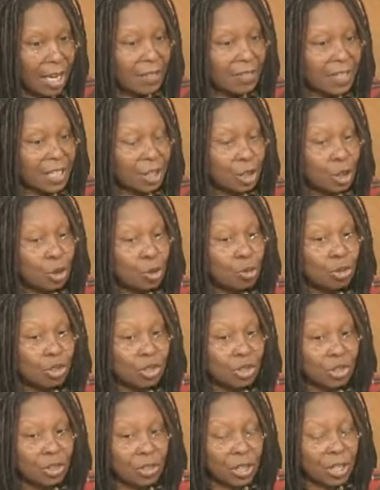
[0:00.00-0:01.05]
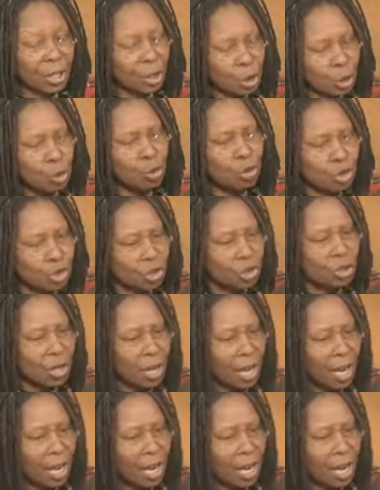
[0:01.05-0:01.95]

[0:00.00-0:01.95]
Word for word: then you should you should